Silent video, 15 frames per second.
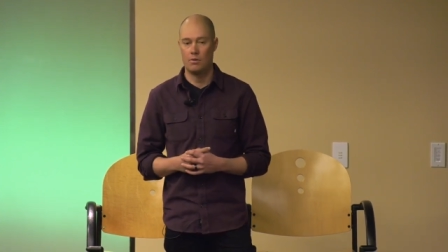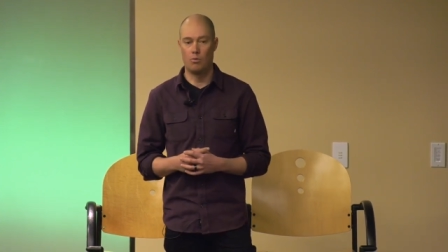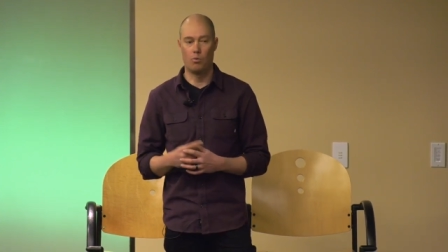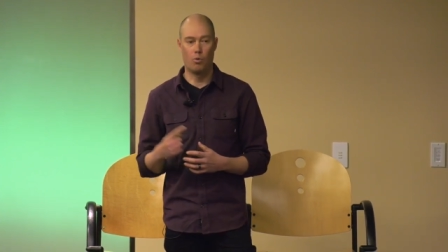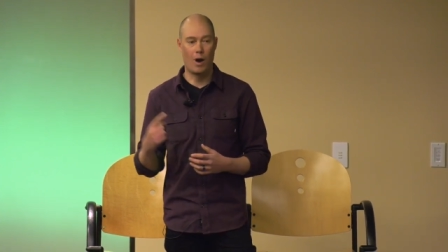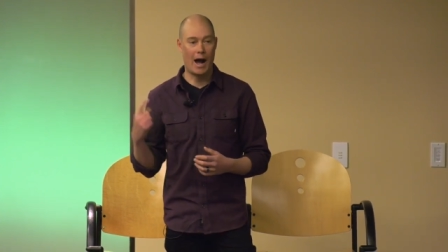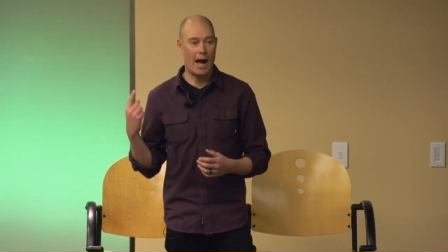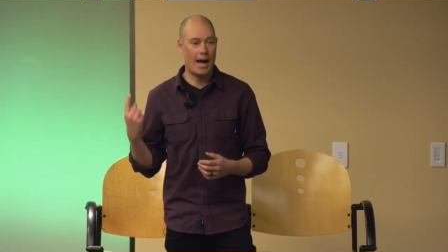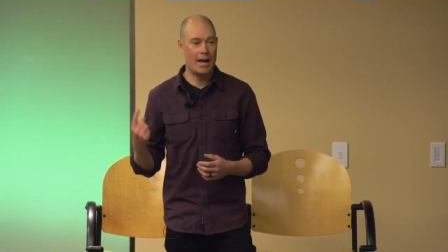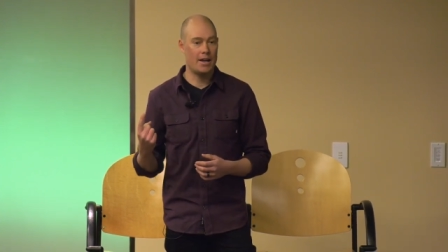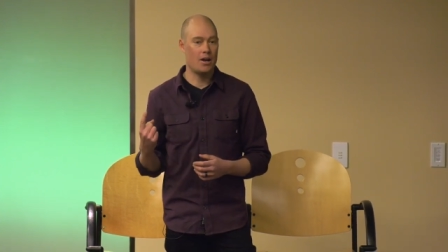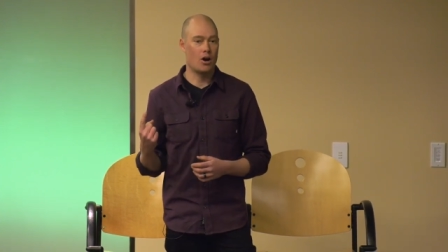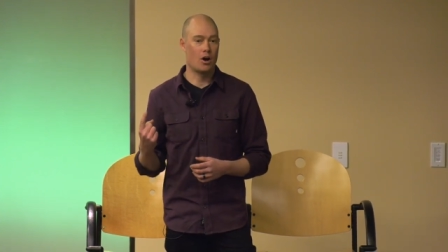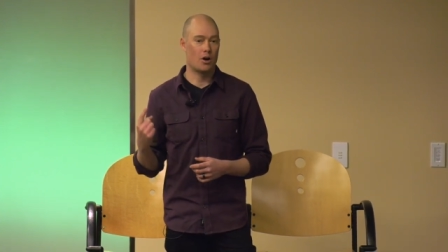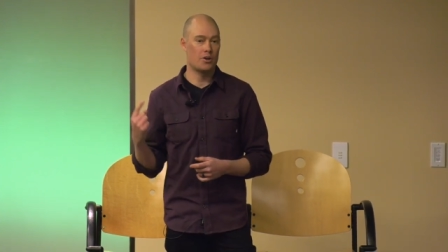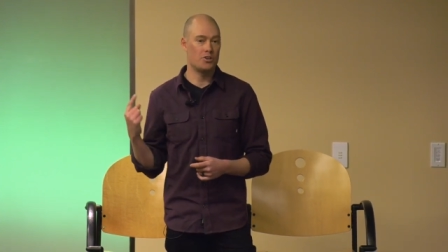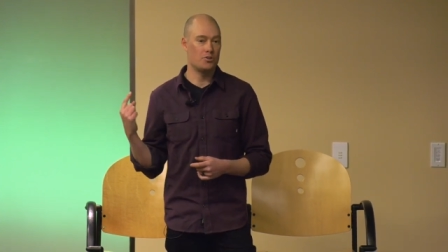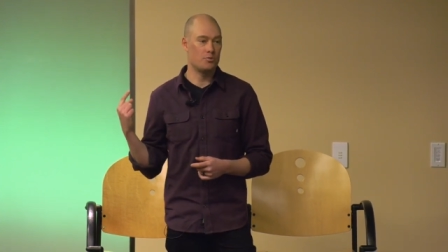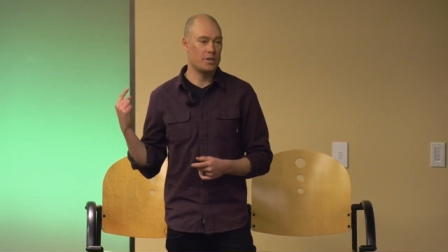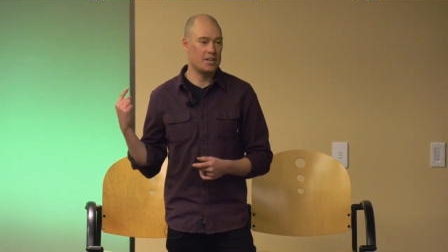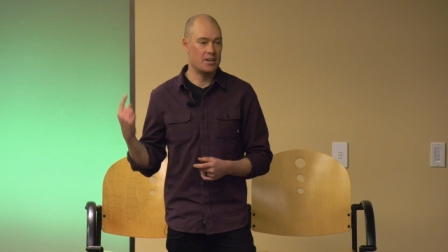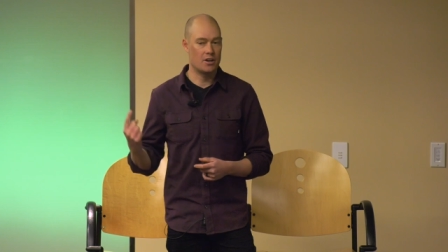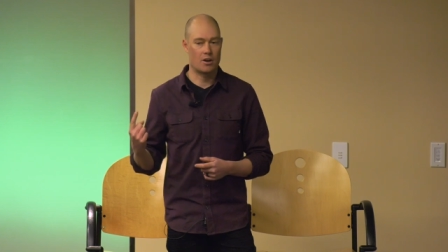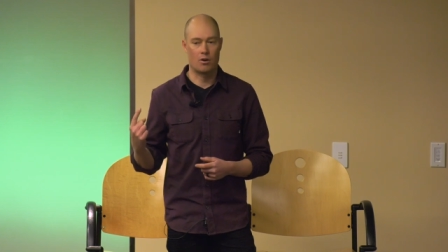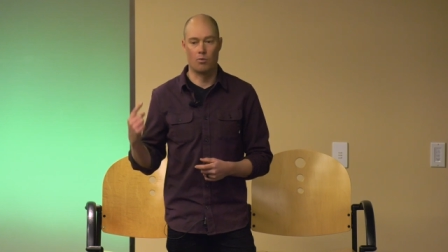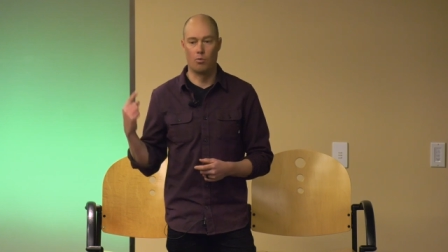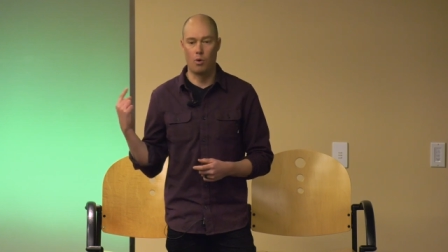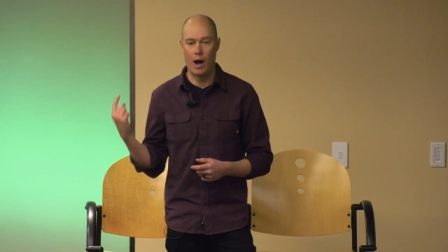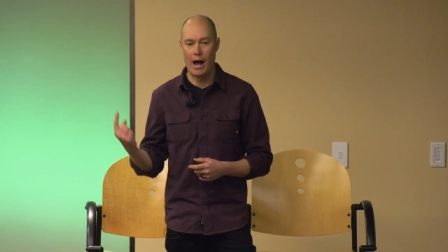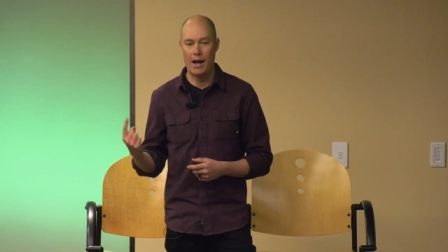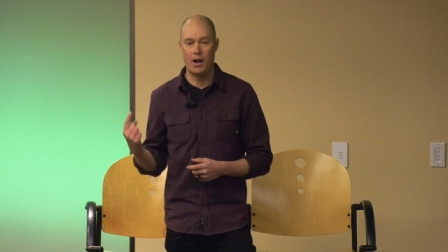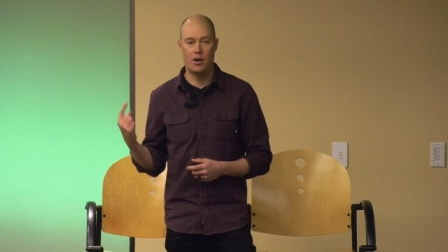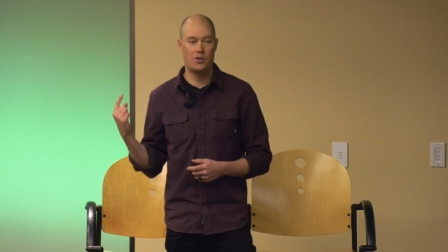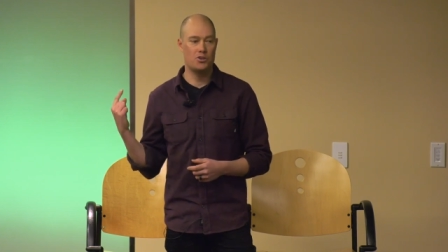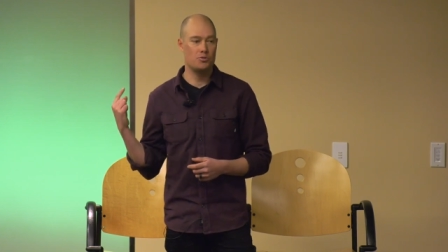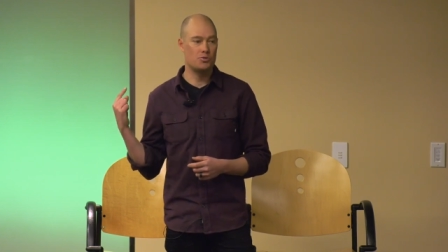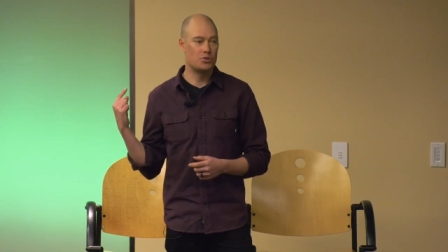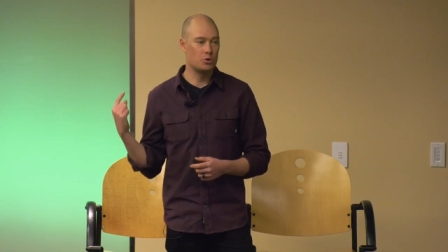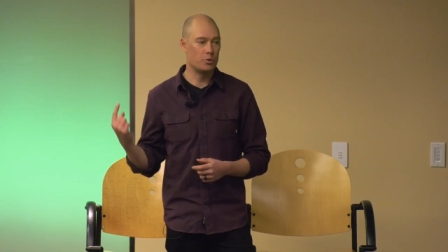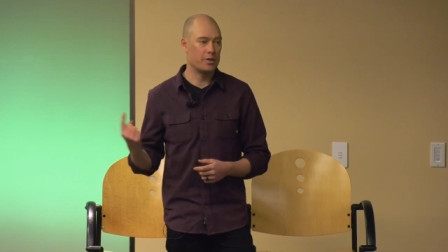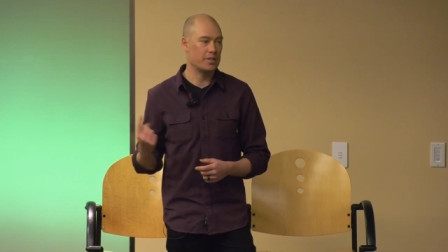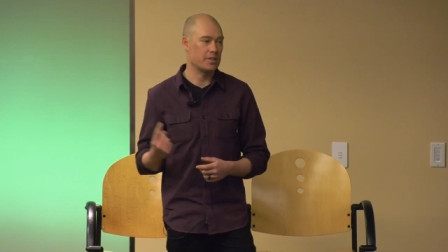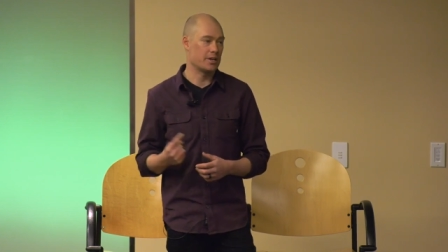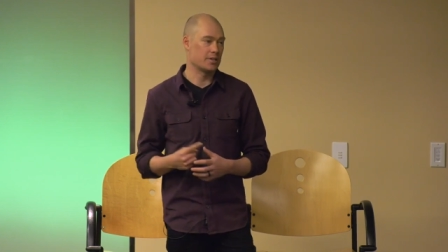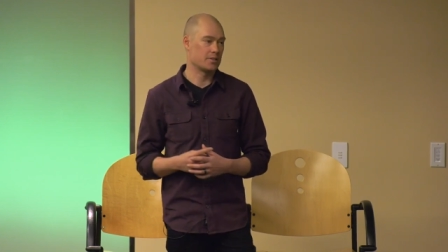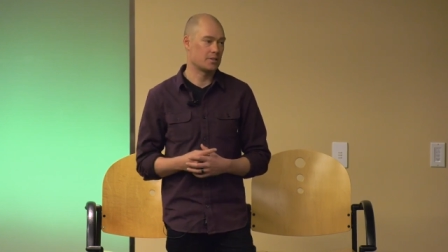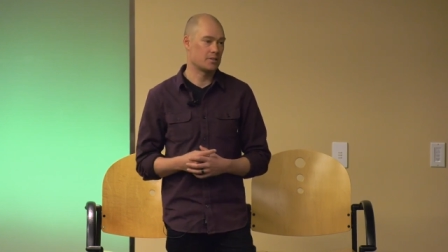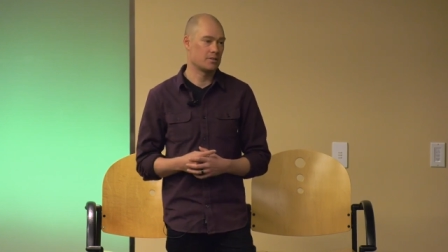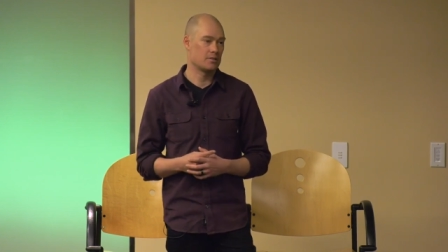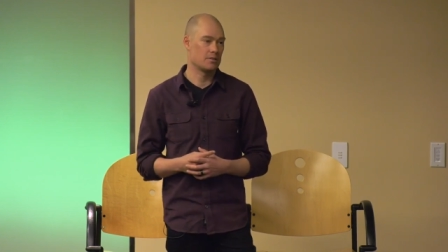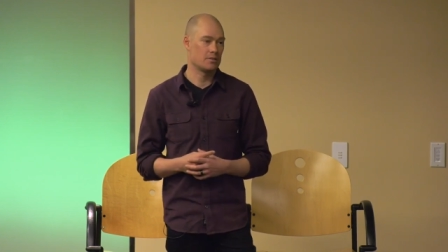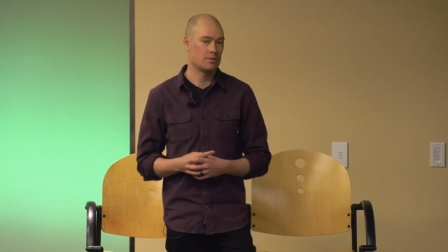Why are you here? Why are you doing this?